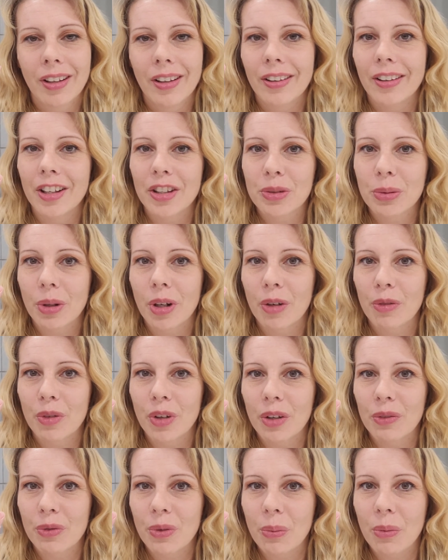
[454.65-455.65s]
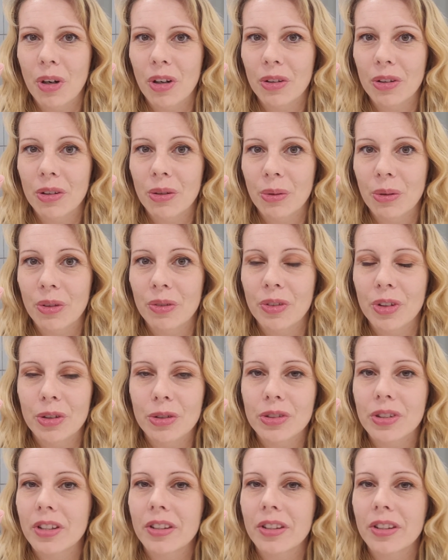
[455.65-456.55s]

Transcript: That's what I've read from all the reviews.